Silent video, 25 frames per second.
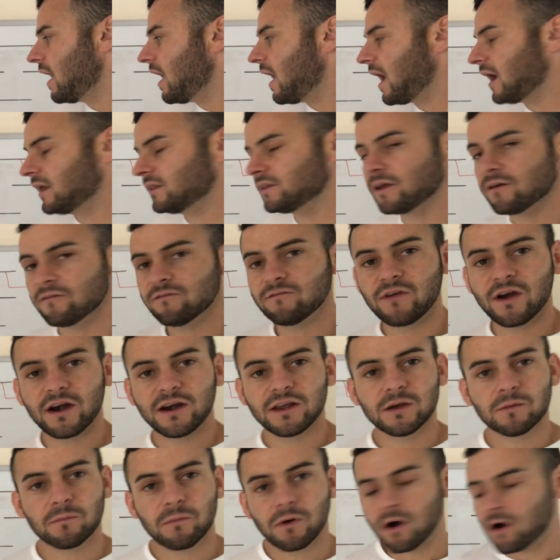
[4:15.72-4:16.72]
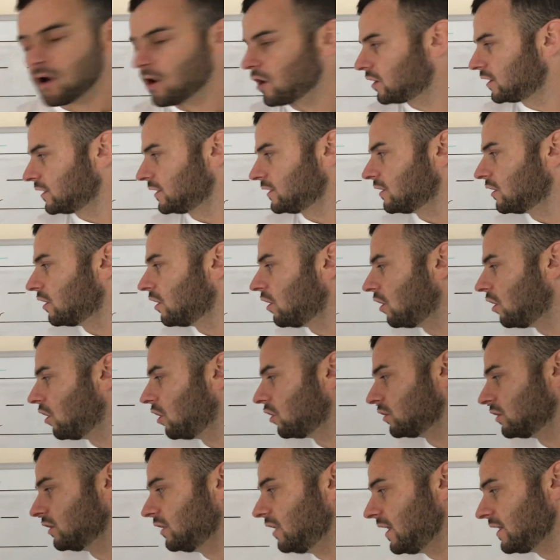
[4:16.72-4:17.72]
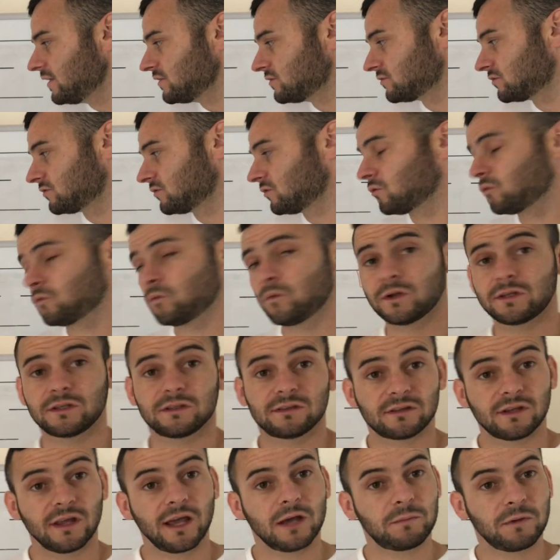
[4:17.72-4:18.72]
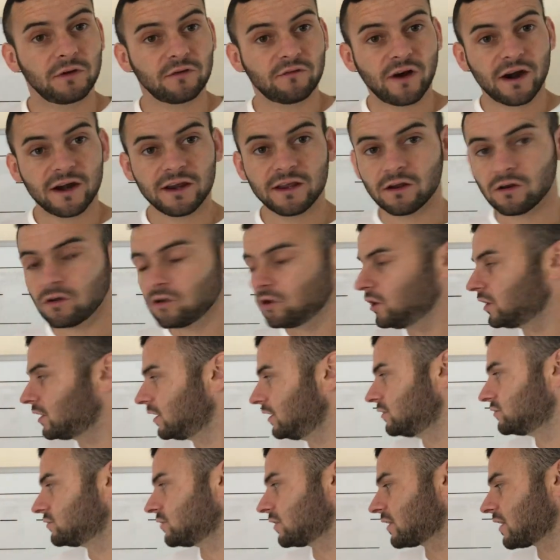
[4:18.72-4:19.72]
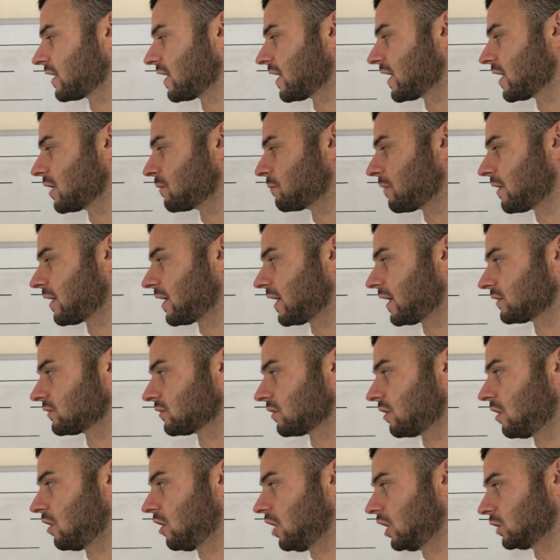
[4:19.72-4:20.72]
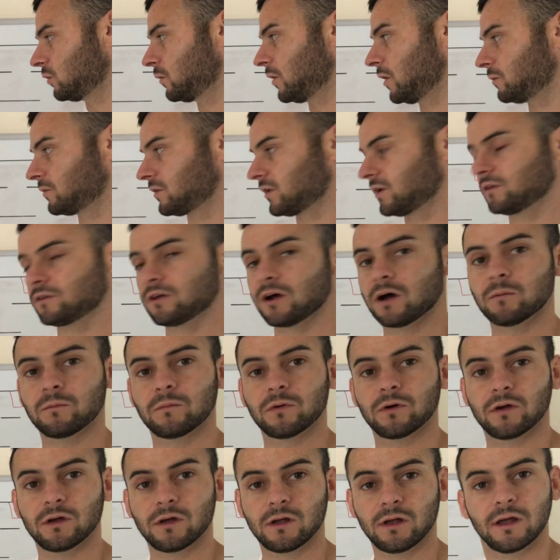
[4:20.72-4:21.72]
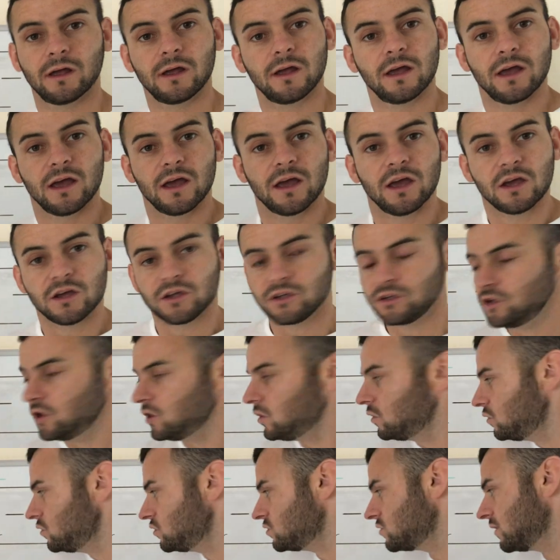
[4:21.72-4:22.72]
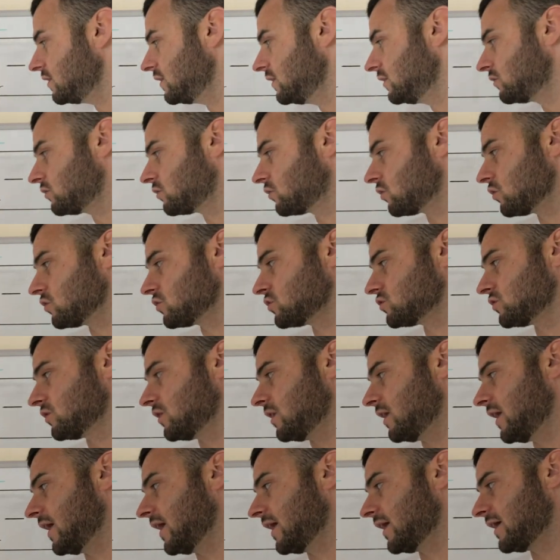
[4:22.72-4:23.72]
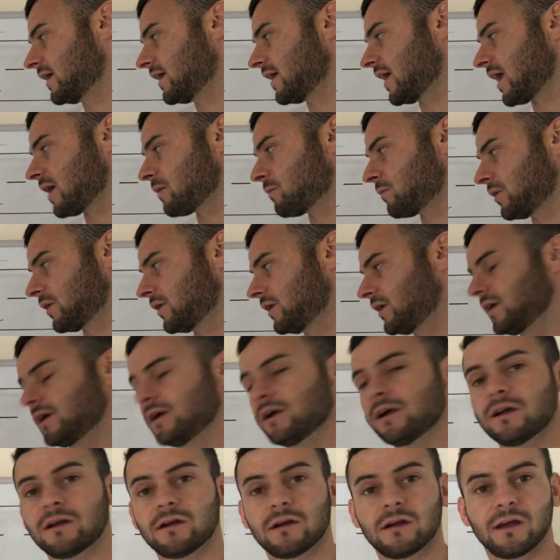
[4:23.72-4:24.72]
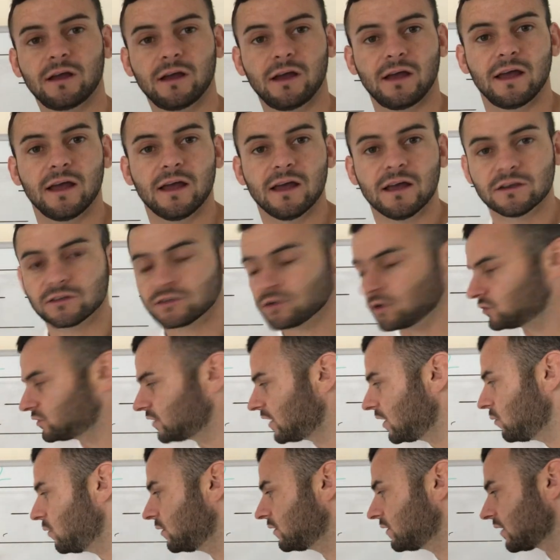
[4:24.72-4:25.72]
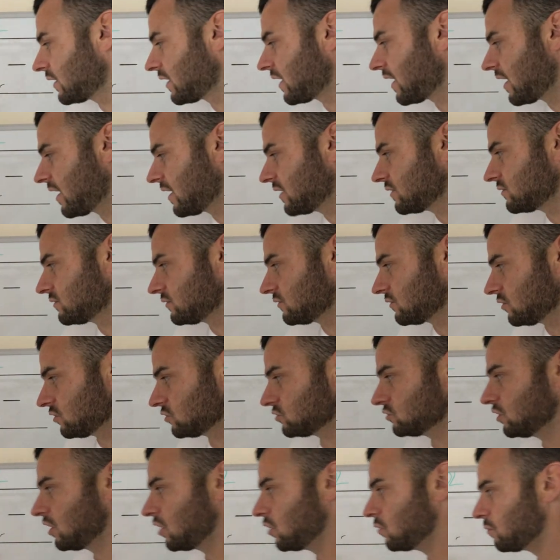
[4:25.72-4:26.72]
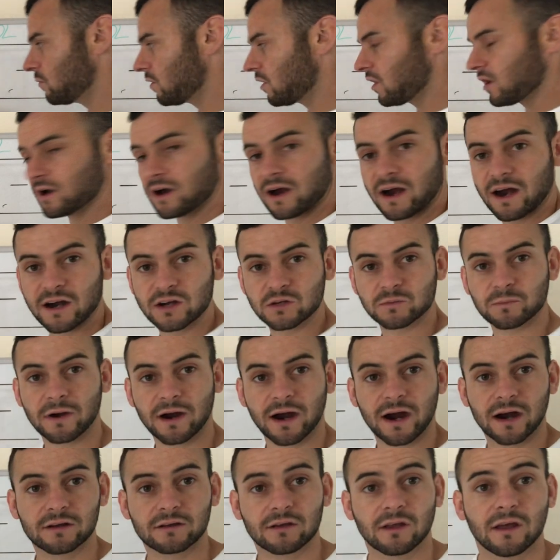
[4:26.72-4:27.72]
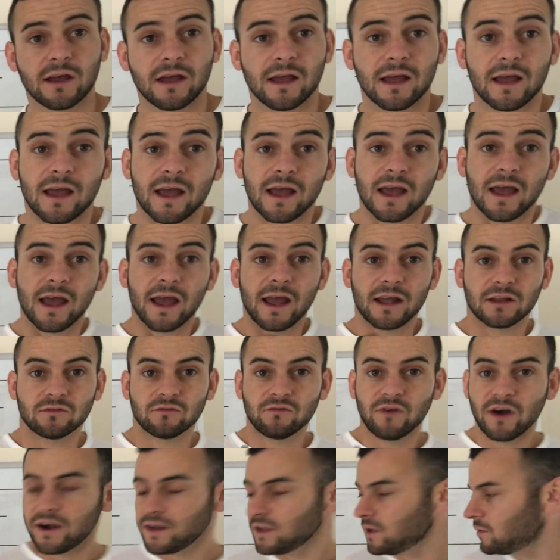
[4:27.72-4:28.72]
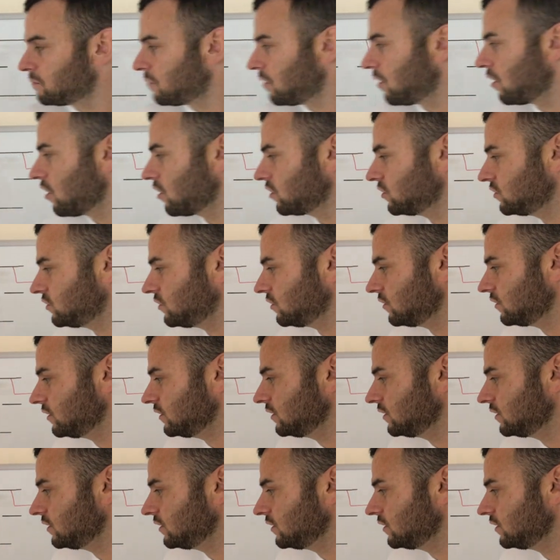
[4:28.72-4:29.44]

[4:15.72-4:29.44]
And then very importantly, unless it'd be very unlikely there's a car parked all the way up to the top. Usually there's a gap here. So say when the cars, there's no more cars parked, it's very important,